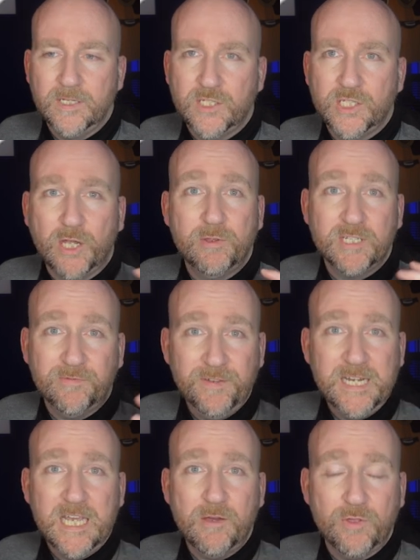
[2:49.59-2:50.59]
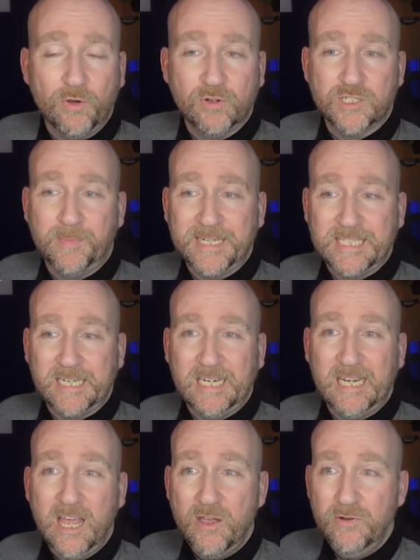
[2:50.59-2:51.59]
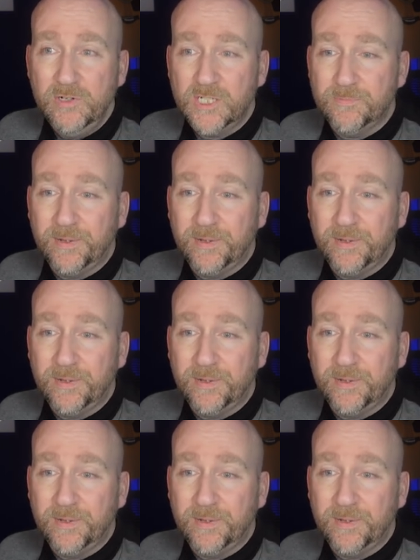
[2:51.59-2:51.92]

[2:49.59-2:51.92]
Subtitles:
So there's a video that automatically loads,